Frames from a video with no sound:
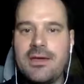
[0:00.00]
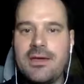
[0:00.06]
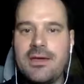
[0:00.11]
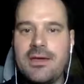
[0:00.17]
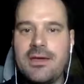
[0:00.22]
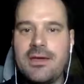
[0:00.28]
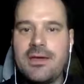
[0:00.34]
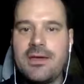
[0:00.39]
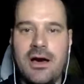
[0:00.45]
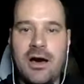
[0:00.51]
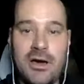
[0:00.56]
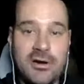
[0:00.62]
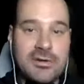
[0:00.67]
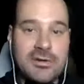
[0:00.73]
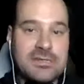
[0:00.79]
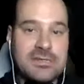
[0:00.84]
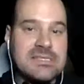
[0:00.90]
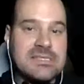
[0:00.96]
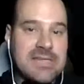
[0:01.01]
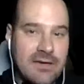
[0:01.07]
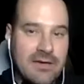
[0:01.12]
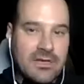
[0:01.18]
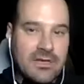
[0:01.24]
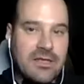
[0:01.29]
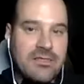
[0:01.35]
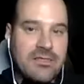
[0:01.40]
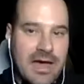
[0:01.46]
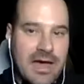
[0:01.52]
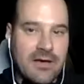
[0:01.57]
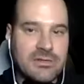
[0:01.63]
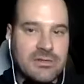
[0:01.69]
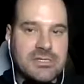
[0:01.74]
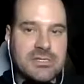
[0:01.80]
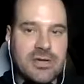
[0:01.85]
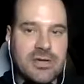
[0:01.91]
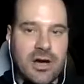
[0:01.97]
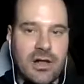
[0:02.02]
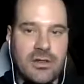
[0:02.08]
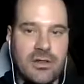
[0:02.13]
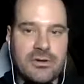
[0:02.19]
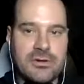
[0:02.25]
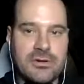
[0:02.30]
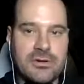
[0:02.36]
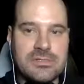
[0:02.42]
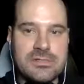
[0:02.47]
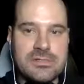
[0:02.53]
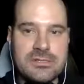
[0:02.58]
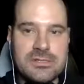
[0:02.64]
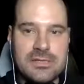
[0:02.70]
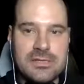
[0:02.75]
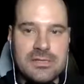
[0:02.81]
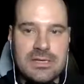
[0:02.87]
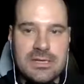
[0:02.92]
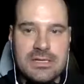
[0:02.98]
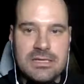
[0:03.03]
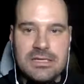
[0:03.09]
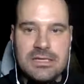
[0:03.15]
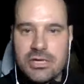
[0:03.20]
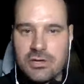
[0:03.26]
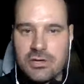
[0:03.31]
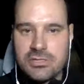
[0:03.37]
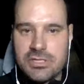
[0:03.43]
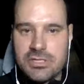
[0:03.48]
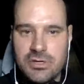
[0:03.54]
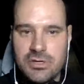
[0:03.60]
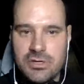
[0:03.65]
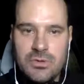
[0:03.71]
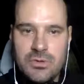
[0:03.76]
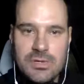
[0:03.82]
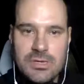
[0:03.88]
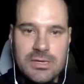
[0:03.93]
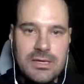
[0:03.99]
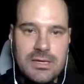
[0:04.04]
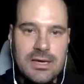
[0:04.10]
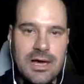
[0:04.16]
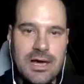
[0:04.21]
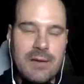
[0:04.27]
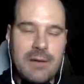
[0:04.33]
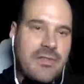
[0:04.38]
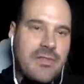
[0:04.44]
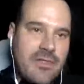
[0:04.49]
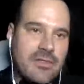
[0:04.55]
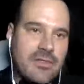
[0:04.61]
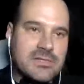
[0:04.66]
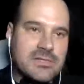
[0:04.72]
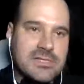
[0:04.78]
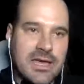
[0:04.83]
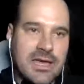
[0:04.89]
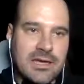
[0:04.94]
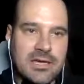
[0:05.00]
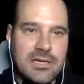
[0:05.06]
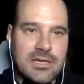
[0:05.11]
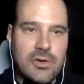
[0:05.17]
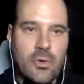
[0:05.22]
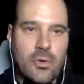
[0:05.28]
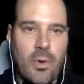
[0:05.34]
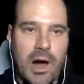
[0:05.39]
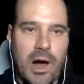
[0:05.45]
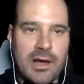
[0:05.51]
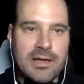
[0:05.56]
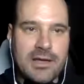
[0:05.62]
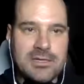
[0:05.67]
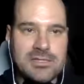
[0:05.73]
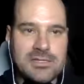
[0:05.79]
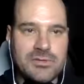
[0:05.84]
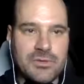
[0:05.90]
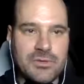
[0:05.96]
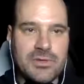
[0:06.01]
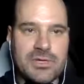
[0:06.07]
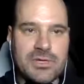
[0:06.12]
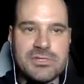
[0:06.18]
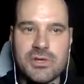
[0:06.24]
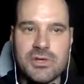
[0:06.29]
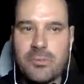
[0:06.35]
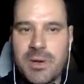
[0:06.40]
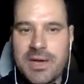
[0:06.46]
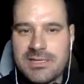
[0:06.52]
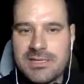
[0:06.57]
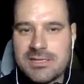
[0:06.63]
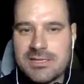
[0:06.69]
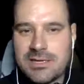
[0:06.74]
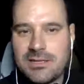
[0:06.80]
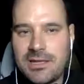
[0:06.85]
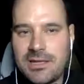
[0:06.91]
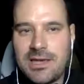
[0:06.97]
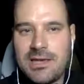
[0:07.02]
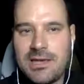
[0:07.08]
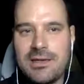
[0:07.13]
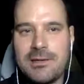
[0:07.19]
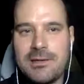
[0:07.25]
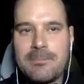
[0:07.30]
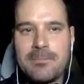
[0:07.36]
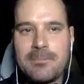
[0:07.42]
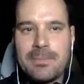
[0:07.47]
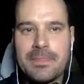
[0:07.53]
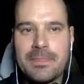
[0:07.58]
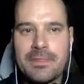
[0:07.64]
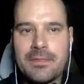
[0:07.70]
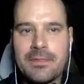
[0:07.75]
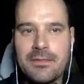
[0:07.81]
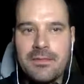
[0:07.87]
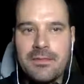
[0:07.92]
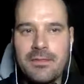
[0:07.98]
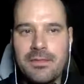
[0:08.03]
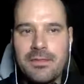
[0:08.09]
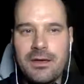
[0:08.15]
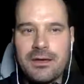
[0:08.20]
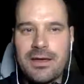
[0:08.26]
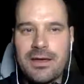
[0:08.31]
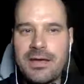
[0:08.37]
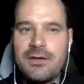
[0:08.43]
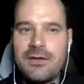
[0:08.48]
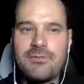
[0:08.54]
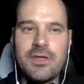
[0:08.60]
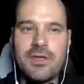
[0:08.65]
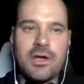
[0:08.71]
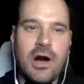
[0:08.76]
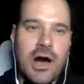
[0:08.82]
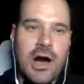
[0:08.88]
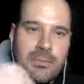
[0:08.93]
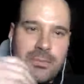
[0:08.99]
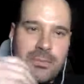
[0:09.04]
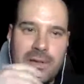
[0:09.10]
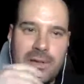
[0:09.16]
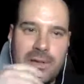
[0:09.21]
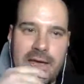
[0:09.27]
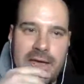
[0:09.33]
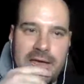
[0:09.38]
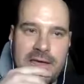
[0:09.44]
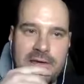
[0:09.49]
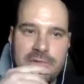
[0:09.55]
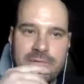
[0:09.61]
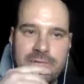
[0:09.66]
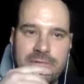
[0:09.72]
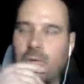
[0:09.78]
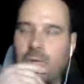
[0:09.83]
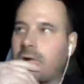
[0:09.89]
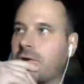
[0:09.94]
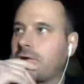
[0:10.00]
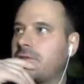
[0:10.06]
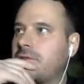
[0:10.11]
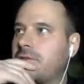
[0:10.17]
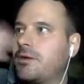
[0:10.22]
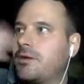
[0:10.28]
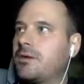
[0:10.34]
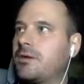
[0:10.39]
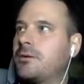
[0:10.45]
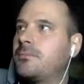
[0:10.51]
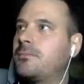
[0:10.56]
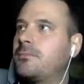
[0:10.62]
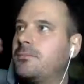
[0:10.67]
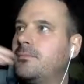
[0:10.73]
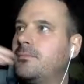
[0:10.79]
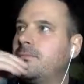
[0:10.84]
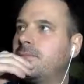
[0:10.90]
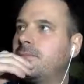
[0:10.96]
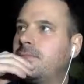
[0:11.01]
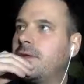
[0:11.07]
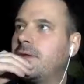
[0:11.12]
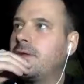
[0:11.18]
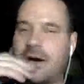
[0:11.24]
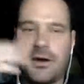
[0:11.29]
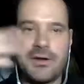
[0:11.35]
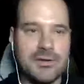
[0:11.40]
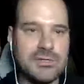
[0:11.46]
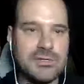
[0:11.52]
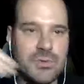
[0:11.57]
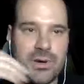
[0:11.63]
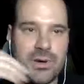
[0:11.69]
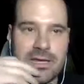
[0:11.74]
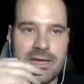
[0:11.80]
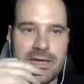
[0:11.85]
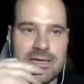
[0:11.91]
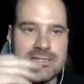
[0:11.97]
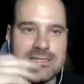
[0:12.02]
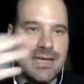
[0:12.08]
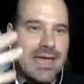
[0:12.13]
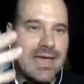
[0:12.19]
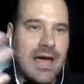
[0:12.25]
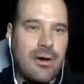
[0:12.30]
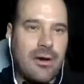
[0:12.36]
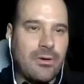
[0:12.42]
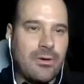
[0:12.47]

and $170,000 in year two um, and then they're saying, can you walk us through this? So basically, kind of the comp plan for the uh, 120 days, like how